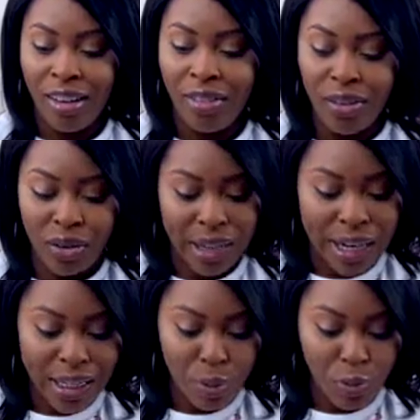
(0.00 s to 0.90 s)
So the
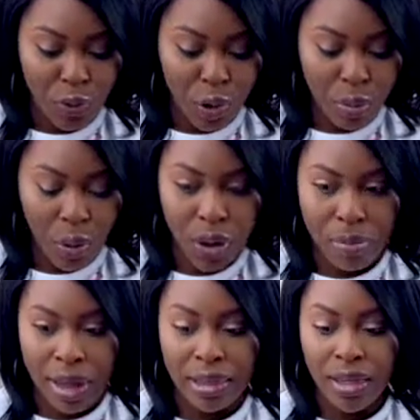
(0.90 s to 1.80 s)
next perfume on
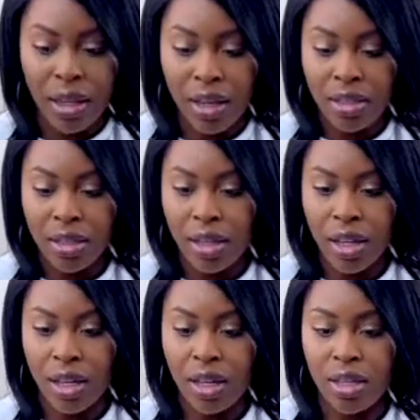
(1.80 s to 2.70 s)
my list
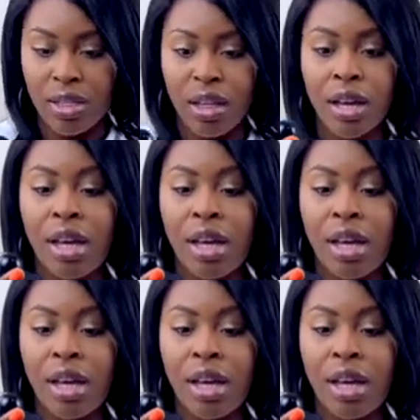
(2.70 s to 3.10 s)
is